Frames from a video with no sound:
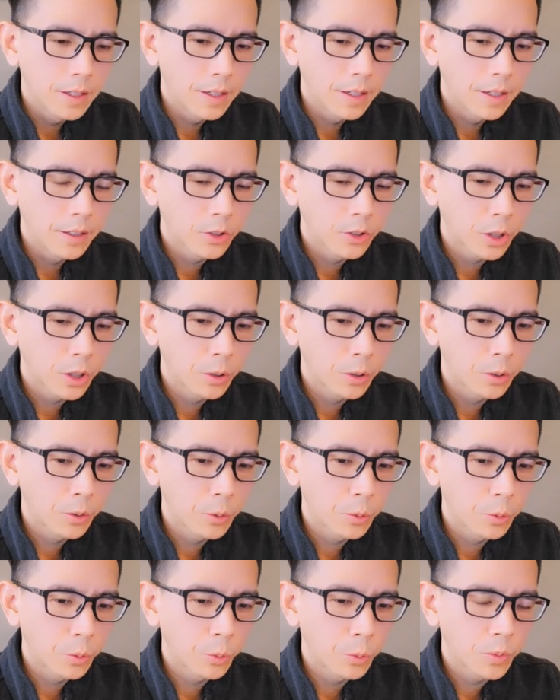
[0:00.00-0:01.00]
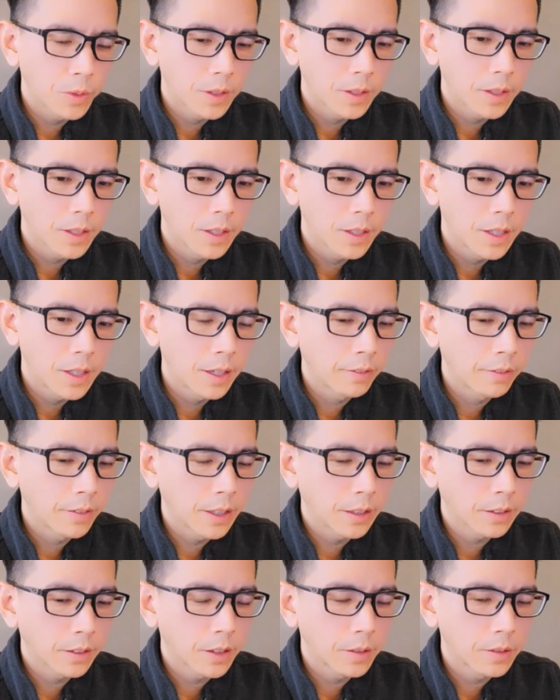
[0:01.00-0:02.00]
So I
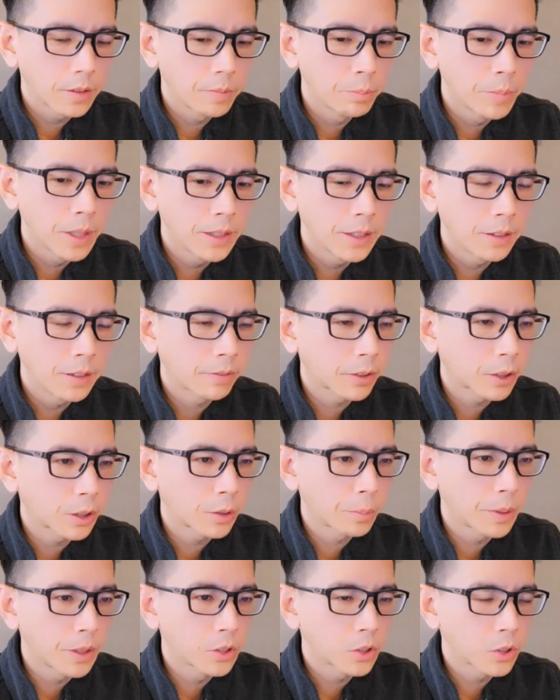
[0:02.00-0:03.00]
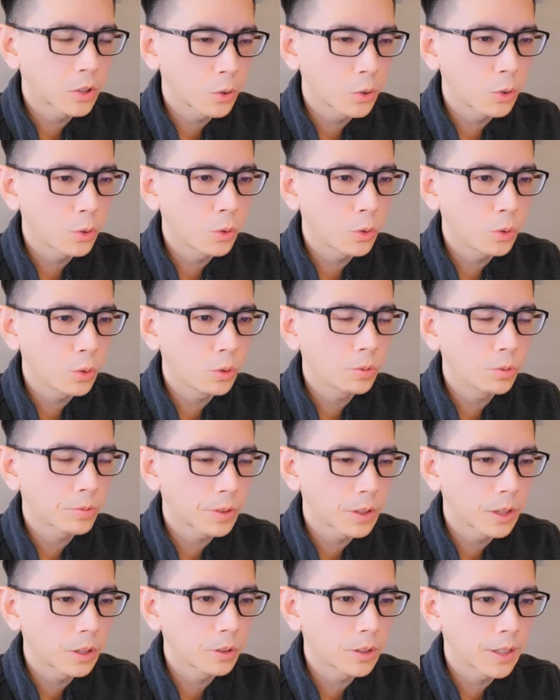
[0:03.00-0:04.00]
think many therapists do
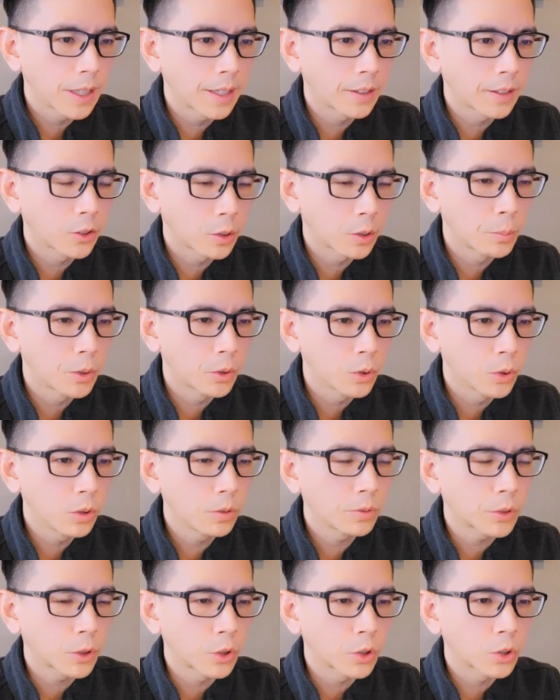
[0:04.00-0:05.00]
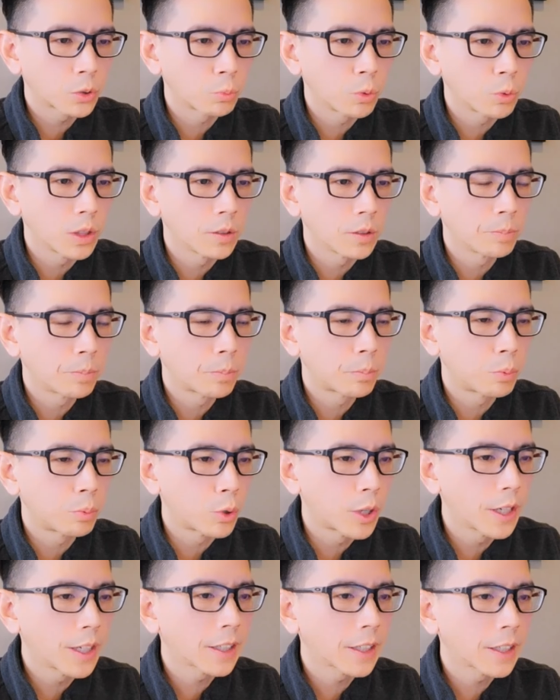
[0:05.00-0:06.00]
feel that their maneuvers would
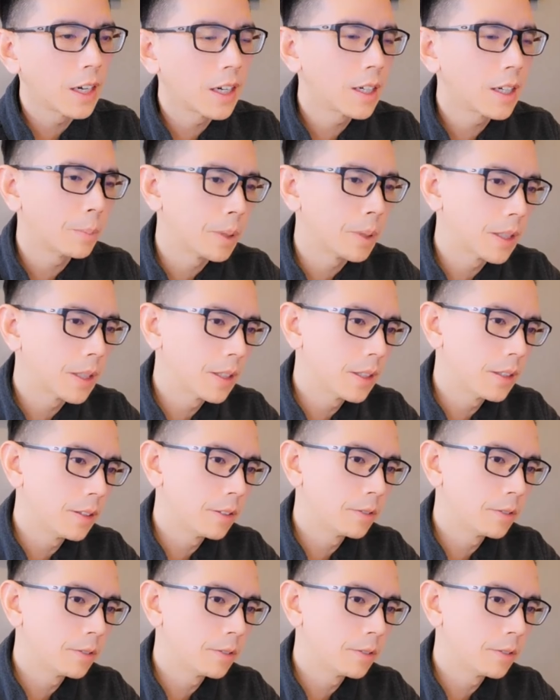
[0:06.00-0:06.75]
break up